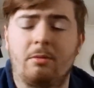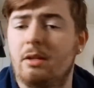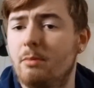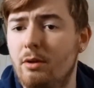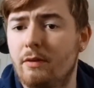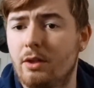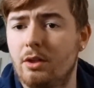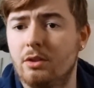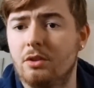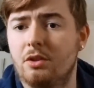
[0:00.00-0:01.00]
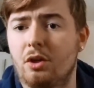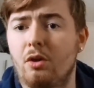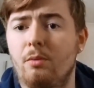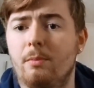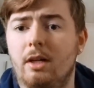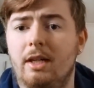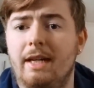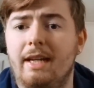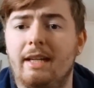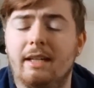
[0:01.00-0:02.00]
I'm going to move on to
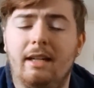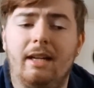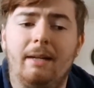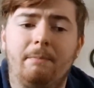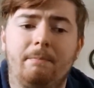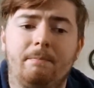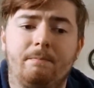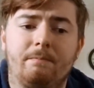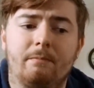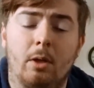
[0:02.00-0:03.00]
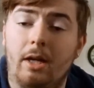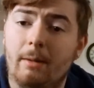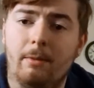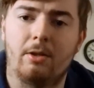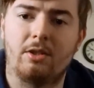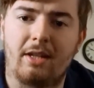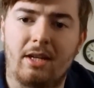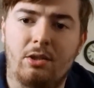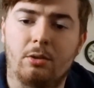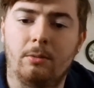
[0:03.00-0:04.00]
my um, my upload
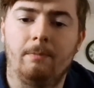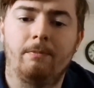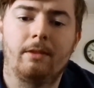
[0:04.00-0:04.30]
schedule.